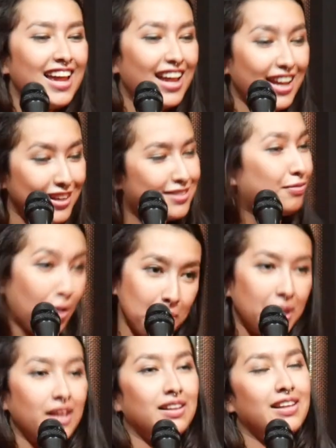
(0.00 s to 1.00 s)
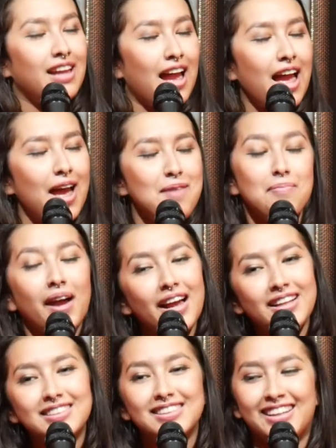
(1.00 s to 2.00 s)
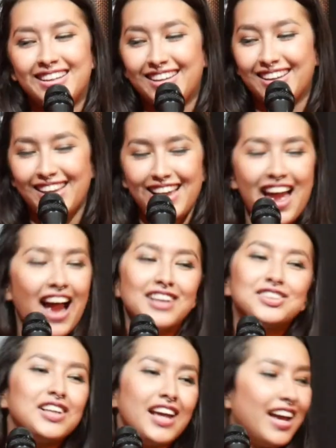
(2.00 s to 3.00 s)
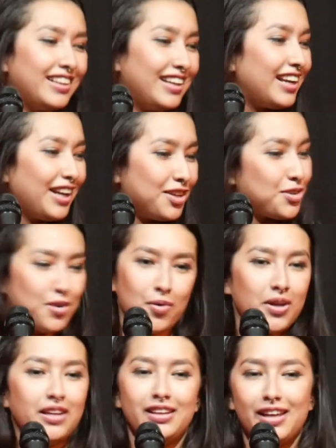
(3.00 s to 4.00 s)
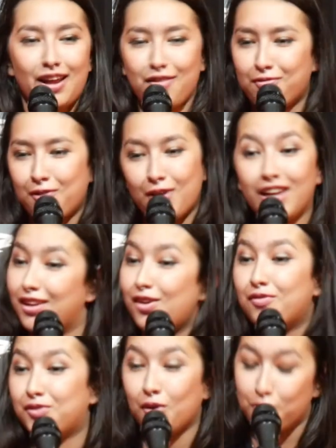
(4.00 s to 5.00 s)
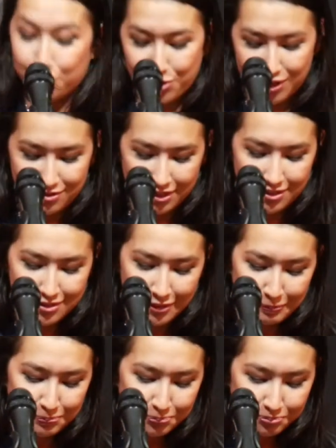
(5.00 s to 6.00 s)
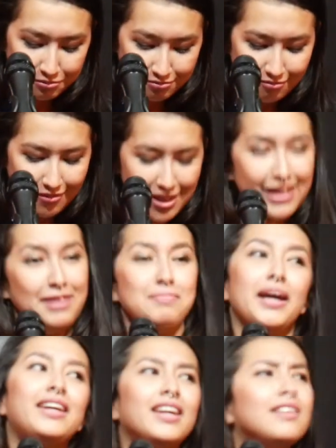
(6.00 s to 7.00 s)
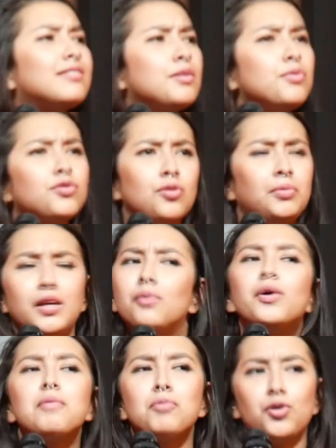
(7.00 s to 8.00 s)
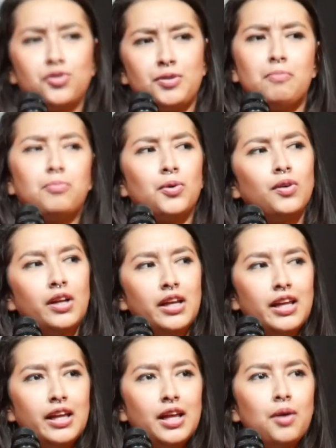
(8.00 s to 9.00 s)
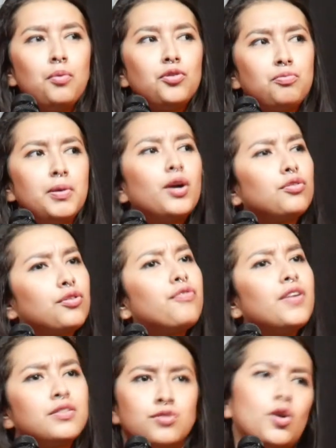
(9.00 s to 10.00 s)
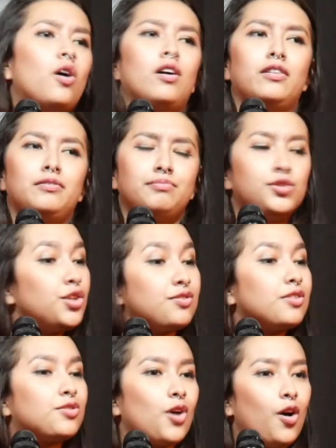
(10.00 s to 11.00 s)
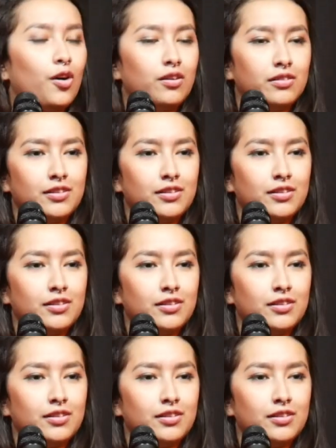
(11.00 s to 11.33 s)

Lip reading: it's from India. But actually, I didn't get to know India for any of those reasons. In my case, it was something way more simple. It was because of a song, just a song.